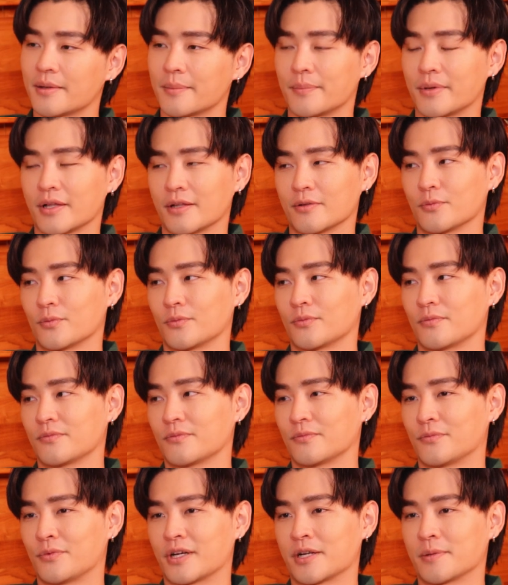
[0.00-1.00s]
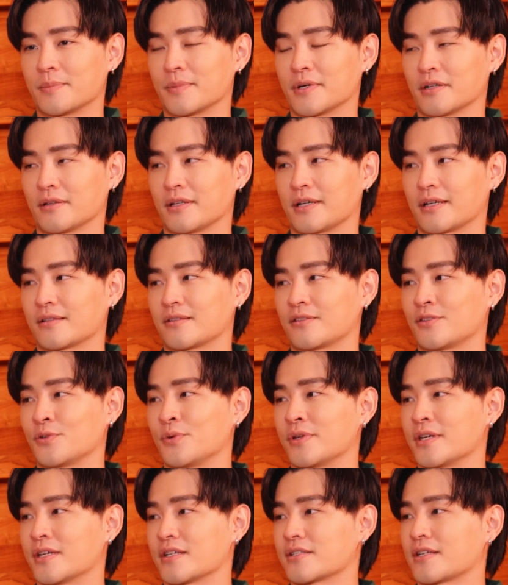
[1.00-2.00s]
But what about like
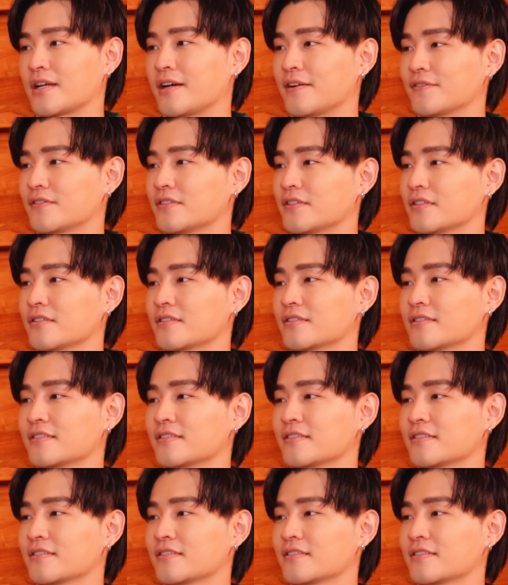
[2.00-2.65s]
2 years after?